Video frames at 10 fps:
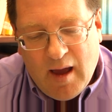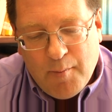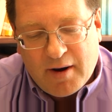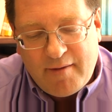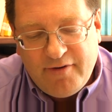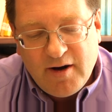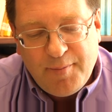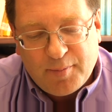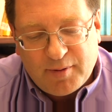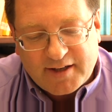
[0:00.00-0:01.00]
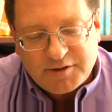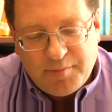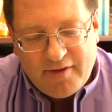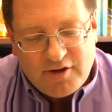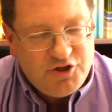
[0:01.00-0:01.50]
But I'm very perplexed
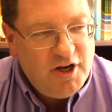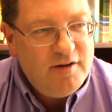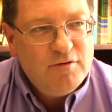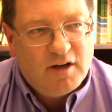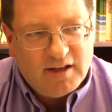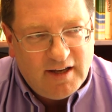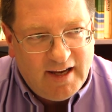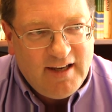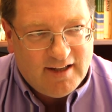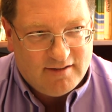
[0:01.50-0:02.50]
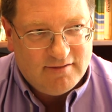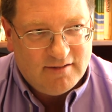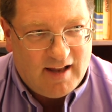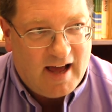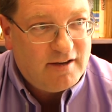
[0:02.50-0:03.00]
by the general Canadian
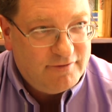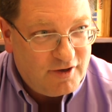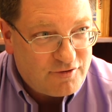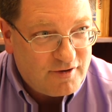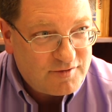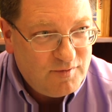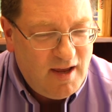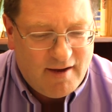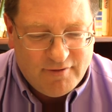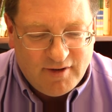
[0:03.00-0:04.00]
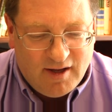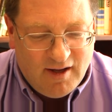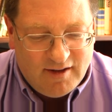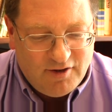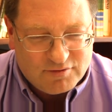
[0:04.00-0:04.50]
lack of interest. We have,
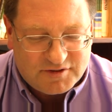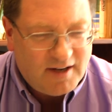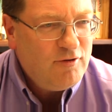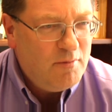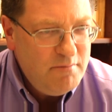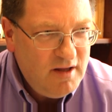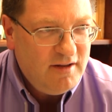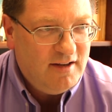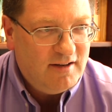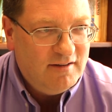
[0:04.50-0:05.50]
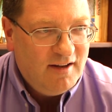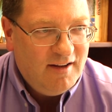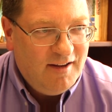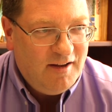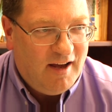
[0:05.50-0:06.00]
you know, several million
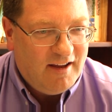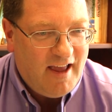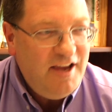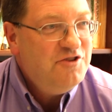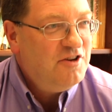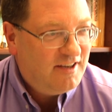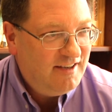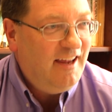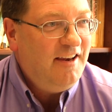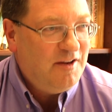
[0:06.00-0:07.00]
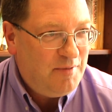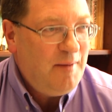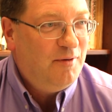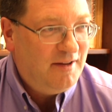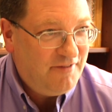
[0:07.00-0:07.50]
Asian Canadian
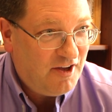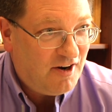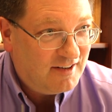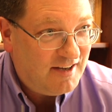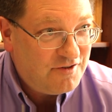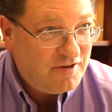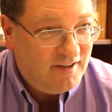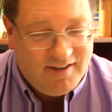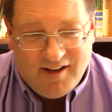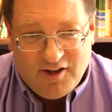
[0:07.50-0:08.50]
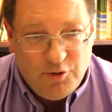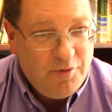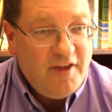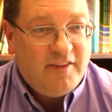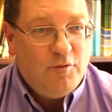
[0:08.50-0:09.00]
people living in our country. You
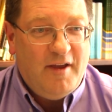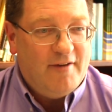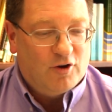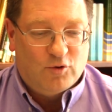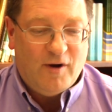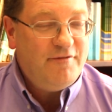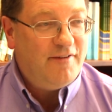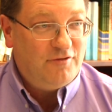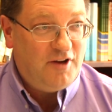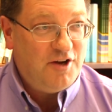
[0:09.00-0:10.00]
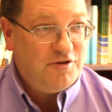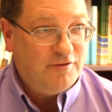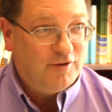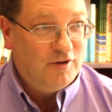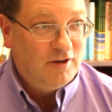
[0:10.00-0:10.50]
would think that we have a great
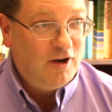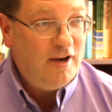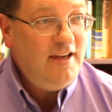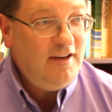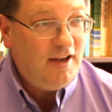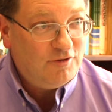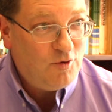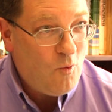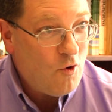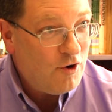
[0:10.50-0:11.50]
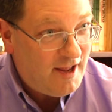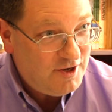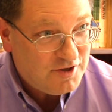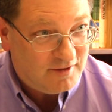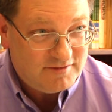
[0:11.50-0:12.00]
foundation for leaning toward
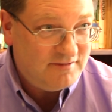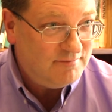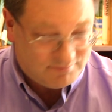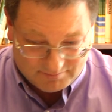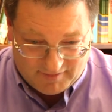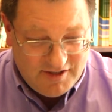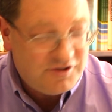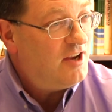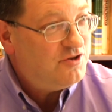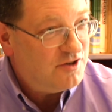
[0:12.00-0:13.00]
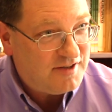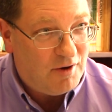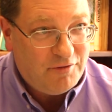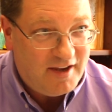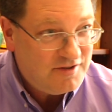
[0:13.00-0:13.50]
Asia, East Asia,
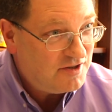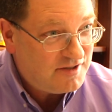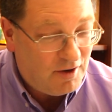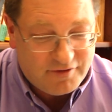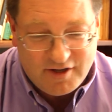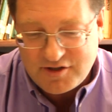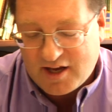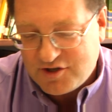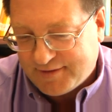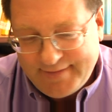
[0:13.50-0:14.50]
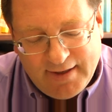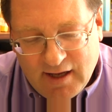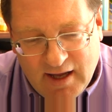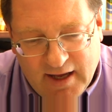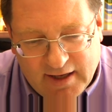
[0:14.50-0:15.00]
South Asia, Southeast Asia.
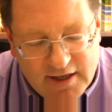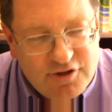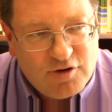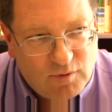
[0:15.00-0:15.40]
It isn't